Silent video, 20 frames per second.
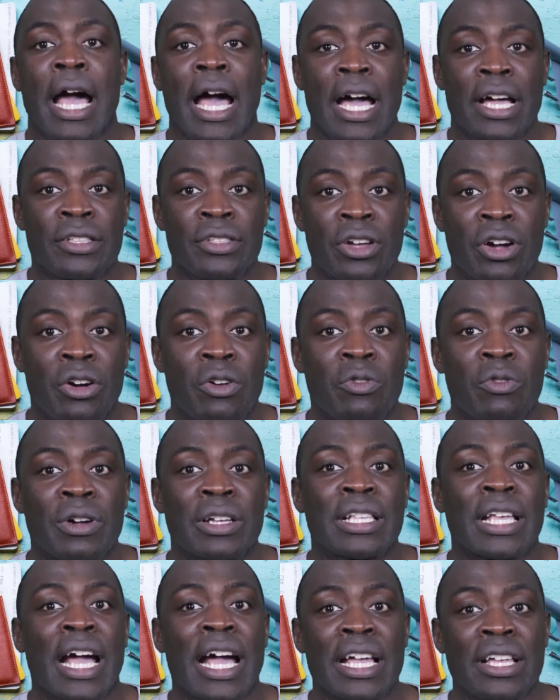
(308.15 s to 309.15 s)
I know
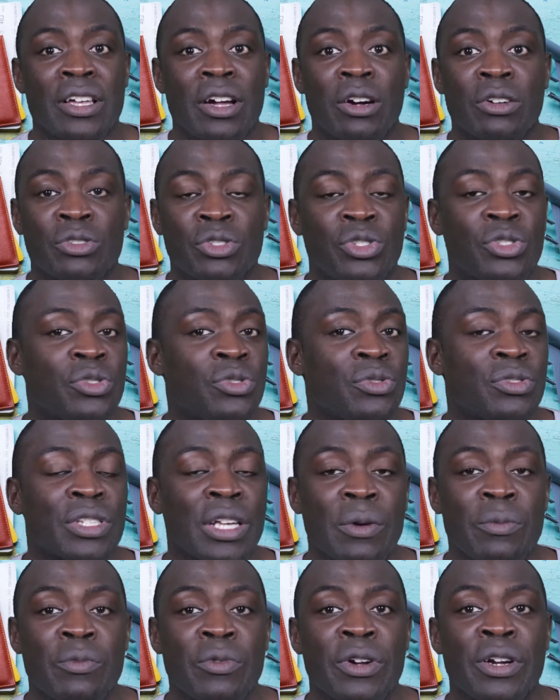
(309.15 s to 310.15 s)
when I go to
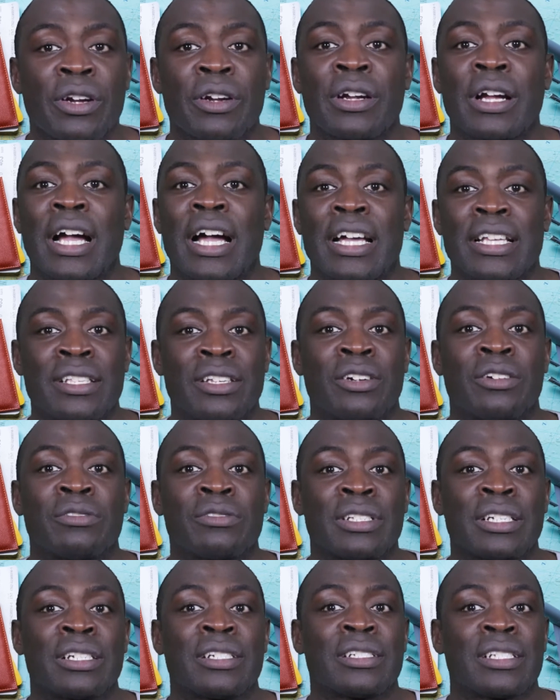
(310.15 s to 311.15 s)
somewhere, I know
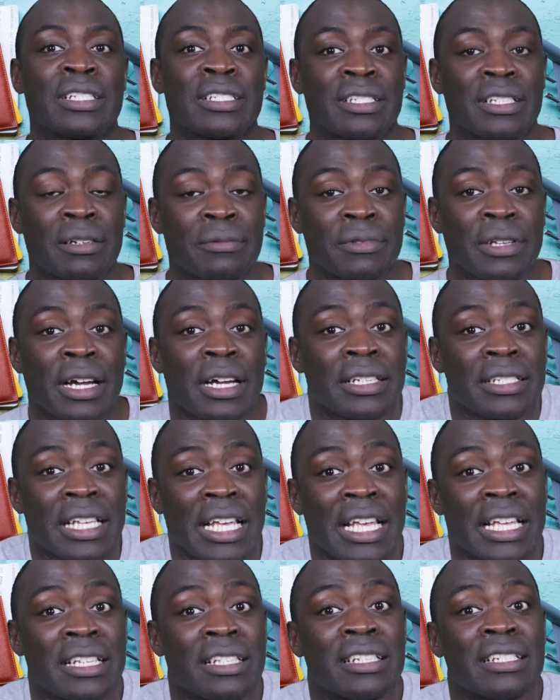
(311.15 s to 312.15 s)
that sometimes
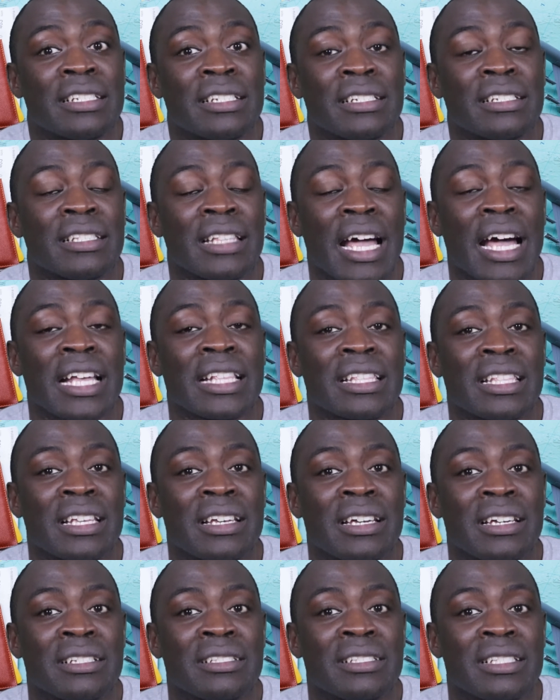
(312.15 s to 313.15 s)
English is not
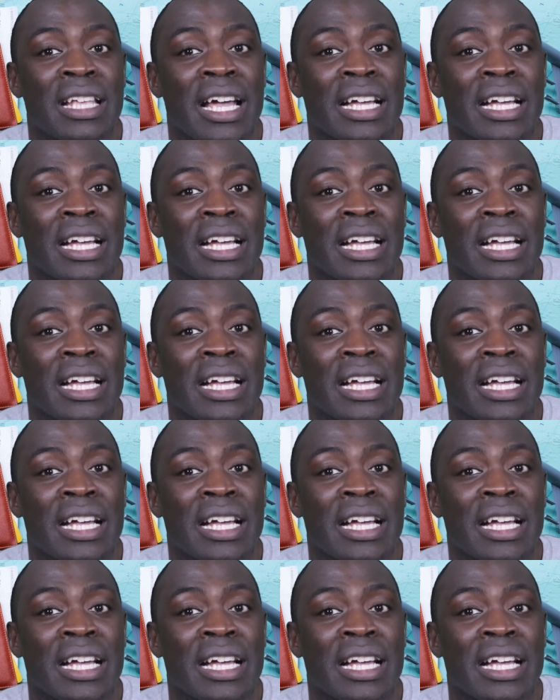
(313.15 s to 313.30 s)
the